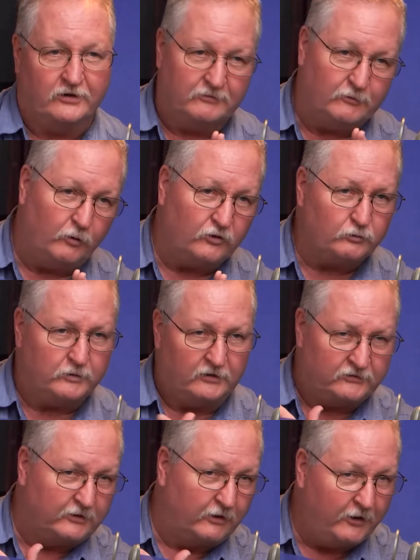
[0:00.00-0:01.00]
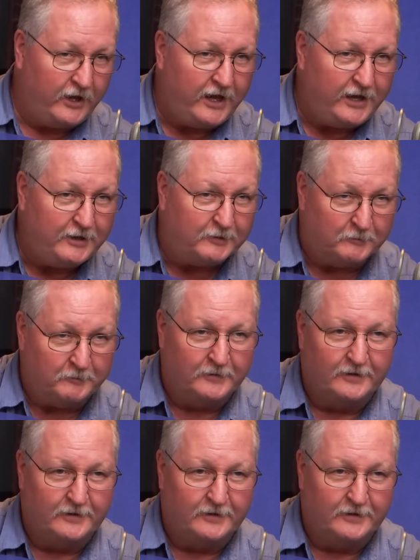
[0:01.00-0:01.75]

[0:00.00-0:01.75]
Of course it's in our name.